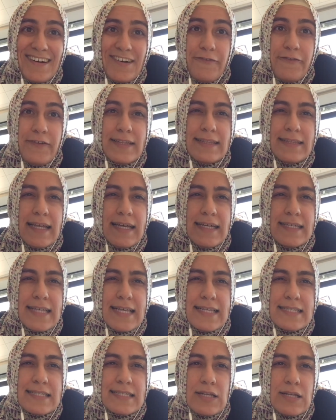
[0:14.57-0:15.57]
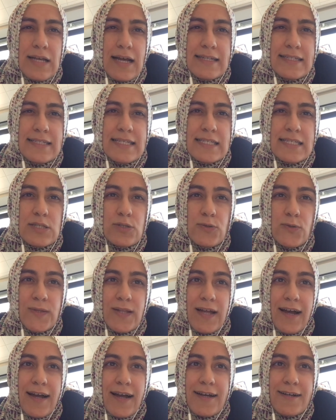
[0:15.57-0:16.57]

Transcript: What does a scientist look like?